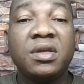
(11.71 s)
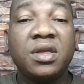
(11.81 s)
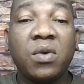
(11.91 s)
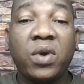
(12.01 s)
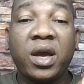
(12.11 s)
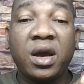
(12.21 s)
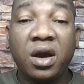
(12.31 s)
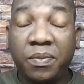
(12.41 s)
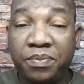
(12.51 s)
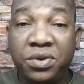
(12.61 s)
they will
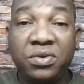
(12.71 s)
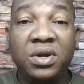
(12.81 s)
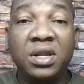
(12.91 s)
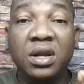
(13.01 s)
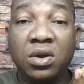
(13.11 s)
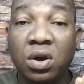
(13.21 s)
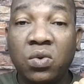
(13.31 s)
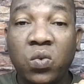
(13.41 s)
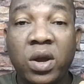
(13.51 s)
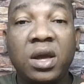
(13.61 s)
help you in a
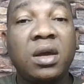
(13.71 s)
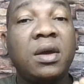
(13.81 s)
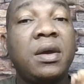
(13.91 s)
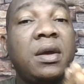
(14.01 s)
long way,